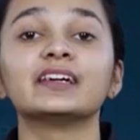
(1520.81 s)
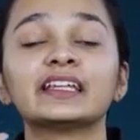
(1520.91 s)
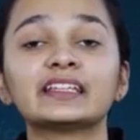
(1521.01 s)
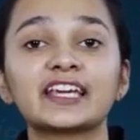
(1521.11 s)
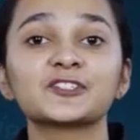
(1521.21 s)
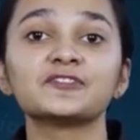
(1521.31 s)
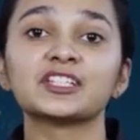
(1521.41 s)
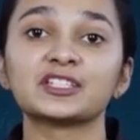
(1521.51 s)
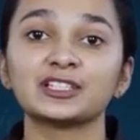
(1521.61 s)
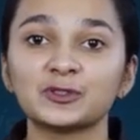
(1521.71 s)
In case
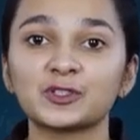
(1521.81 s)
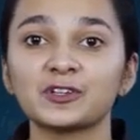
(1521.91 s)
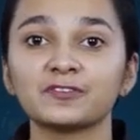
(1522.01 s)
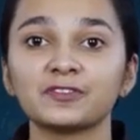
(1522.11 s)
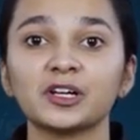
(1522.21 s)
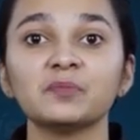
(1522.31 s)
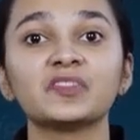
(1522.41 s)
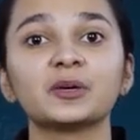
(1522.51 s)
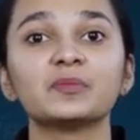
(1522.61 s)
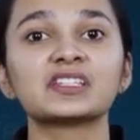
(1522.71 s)
of dissolution of
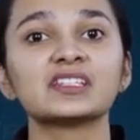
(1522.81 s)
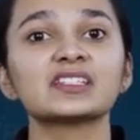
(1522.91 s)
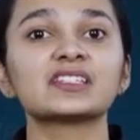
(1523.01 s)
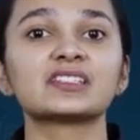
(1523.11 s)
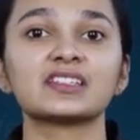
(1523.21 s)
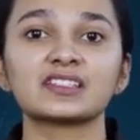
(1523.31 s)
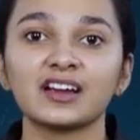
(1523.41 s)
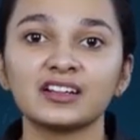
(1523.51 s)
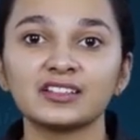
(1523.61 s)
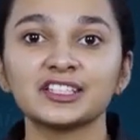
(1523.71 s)
firm, the business is
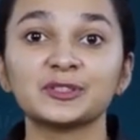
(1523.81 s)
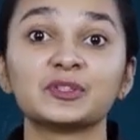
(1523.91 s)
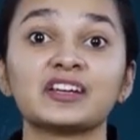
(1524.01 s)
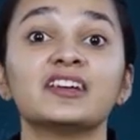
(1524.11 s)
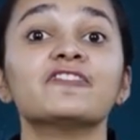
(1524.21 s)
discontinued.